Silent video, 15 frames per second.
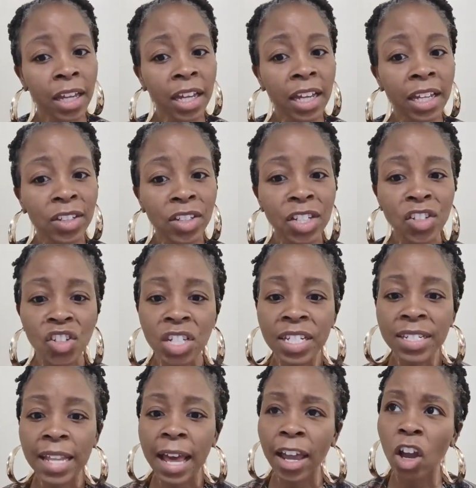And then
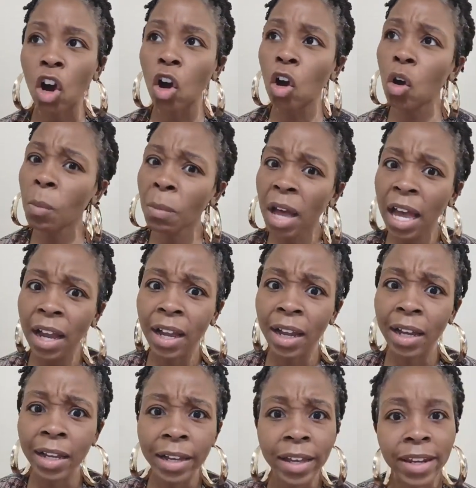she's like, oh my
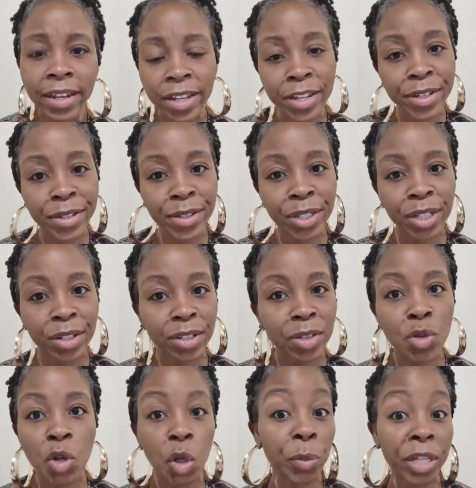goodness. And
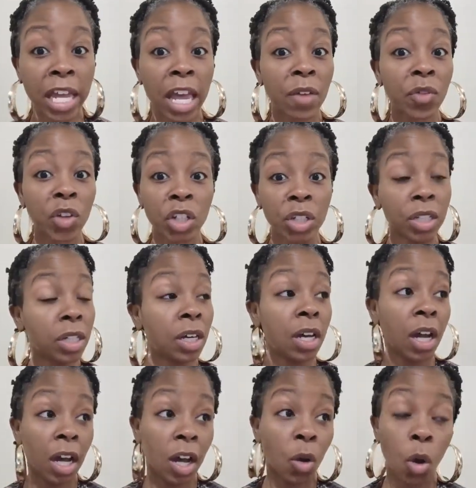you know, we having a
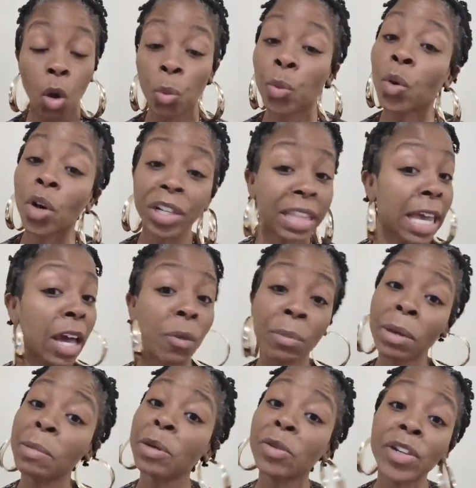or walk down
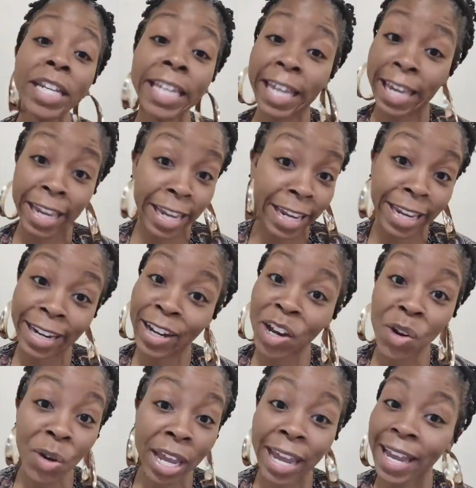memory lane,
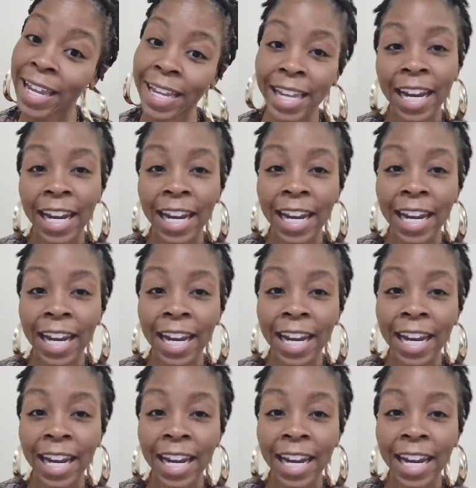okay?